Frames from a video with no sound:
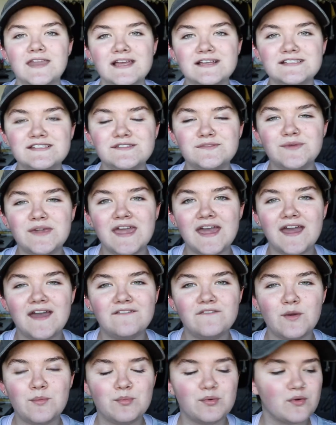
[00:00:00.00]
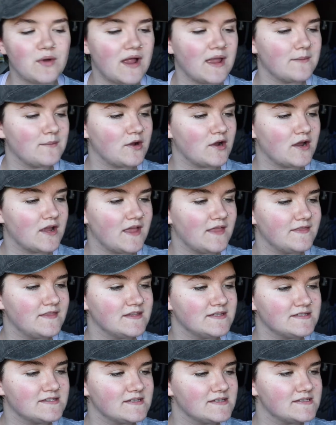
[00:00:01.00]
Next we have a primer, and
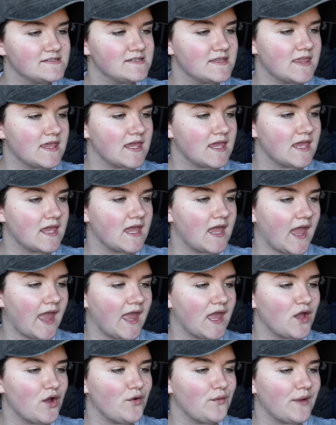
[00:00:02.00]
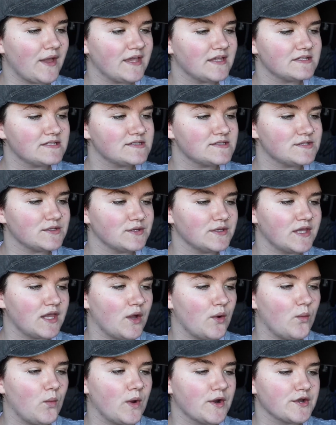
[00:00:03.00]
this is the AOA
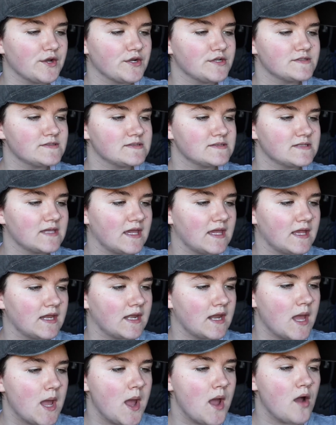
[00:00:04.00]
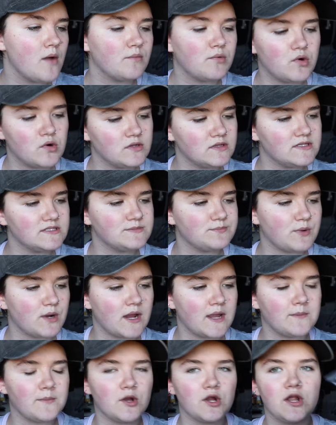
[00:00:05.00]
Studio Wonder Skin Poreless
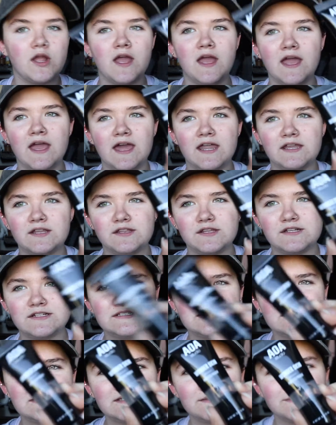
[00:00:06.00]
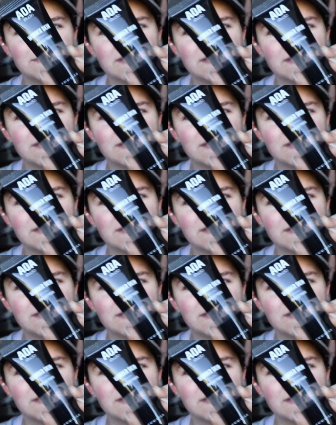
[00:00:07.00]
Primer, and it looks to